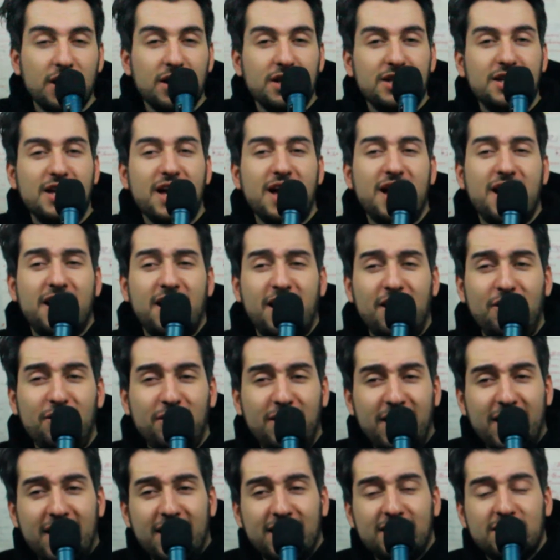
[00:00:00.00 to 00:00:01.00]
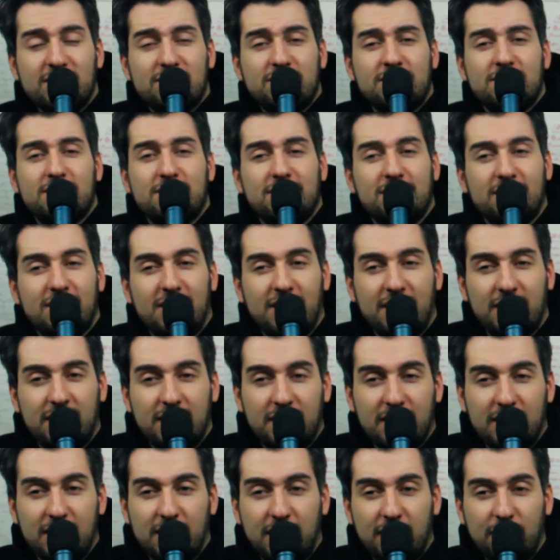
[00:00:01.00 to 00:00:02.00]
yeah, hello guys
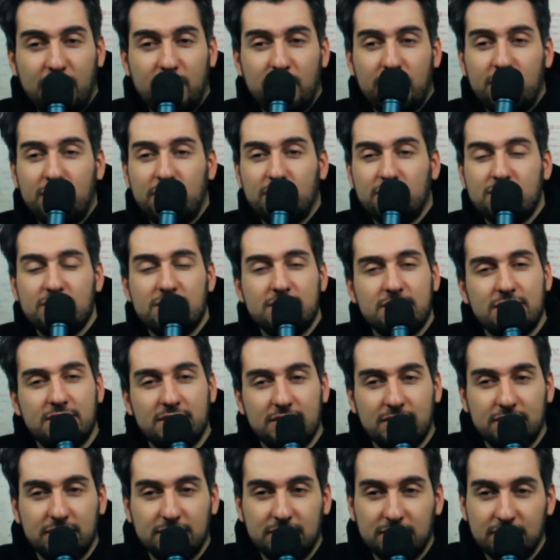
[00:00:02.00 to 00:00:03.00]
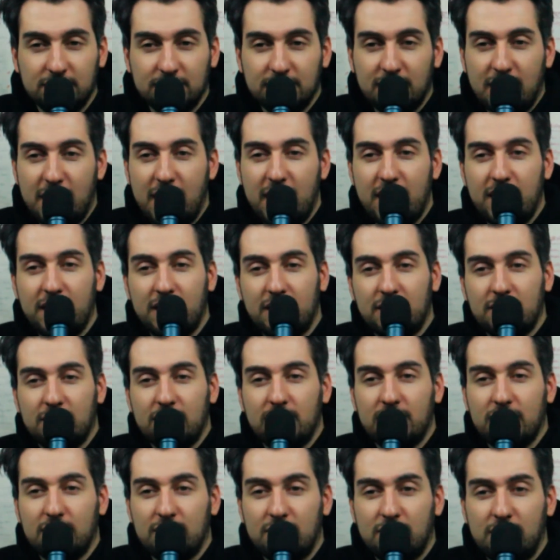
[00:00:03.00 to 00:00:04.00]
and girls
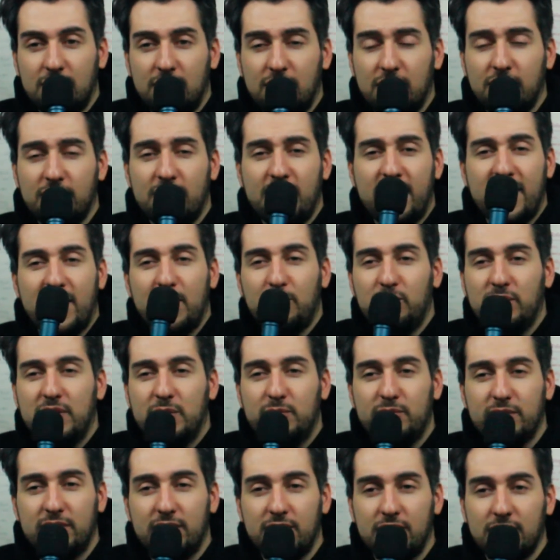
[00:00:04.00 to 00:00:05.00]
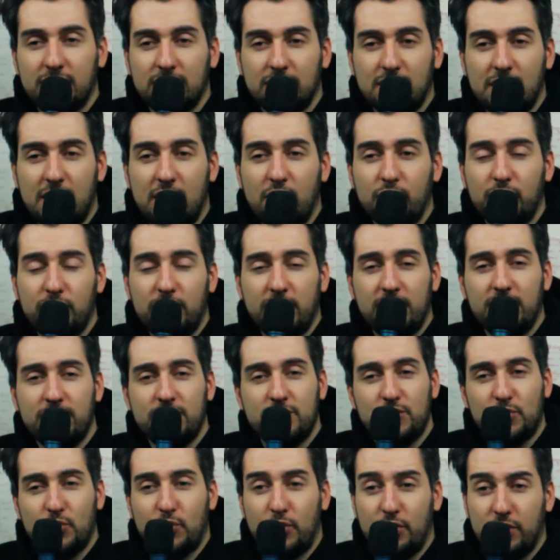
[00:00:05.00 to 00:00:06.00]
and all the other people out there in
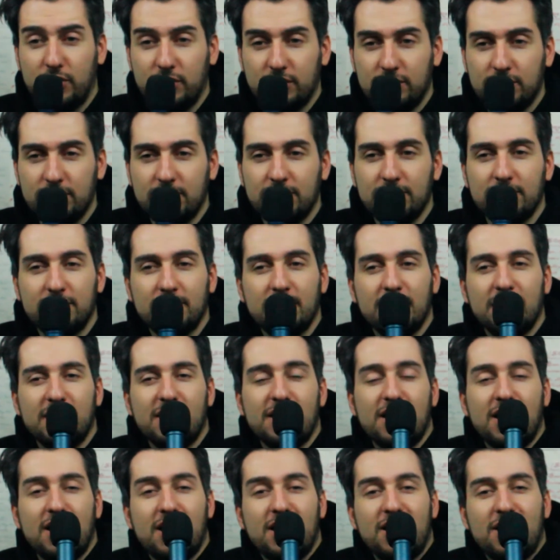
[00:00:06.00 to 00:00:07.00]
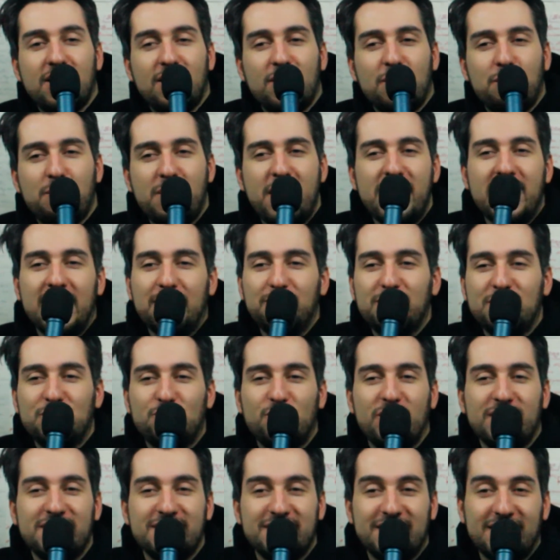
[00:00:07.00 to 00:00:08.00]
this world. My name is
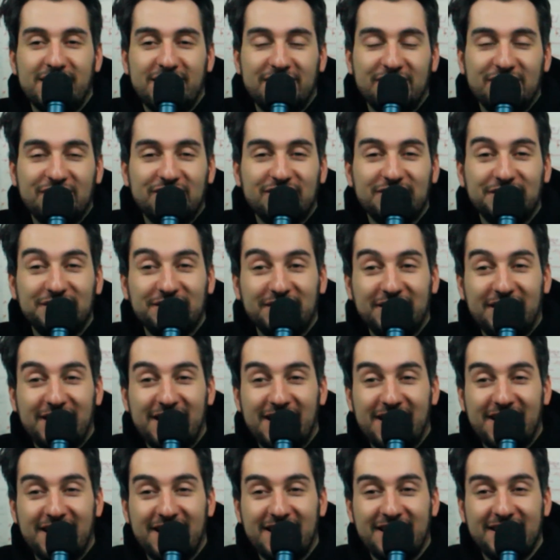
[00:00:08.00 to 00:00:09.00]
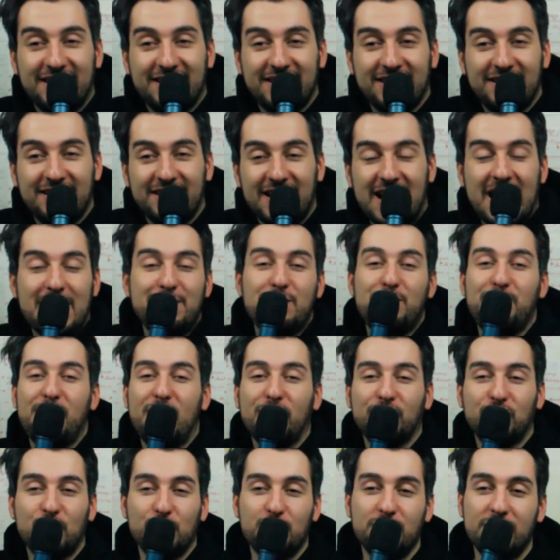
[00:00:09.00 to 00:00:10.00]
Ruslan and I'm
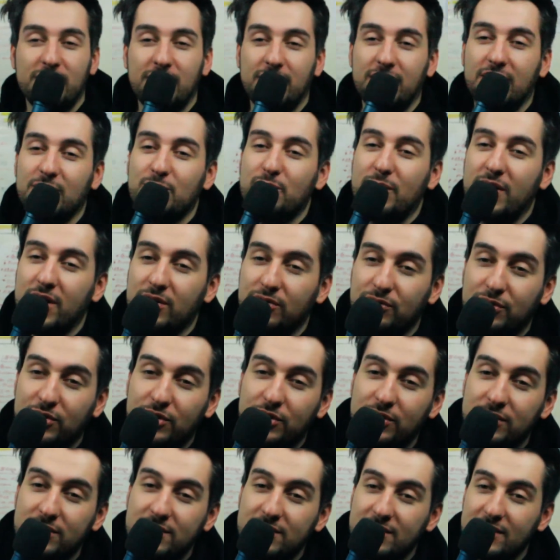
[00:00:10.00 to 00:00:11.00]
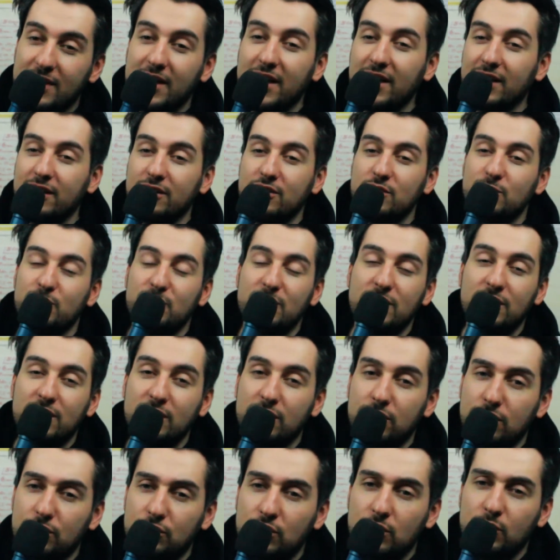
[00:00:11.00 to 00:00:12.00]
about to make my first English
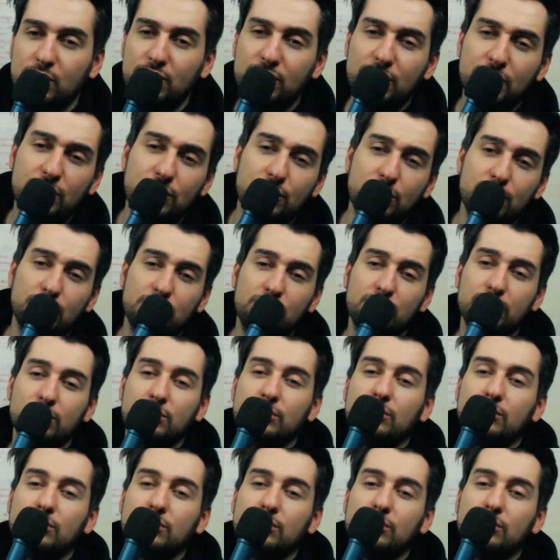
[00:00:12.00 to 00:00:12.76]
speaking YouTube video.